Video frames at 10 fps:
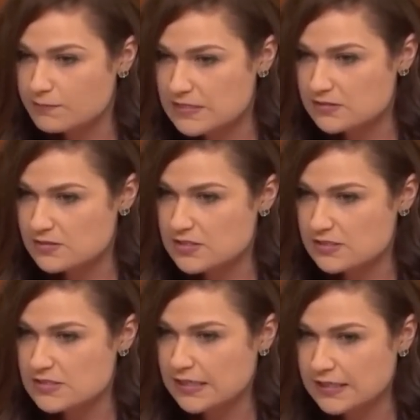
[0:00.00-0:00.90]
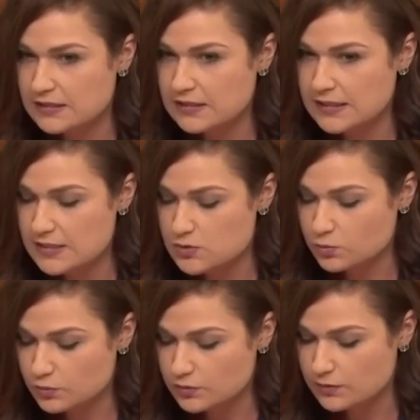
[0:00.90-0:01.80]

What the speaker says: businesses in his rural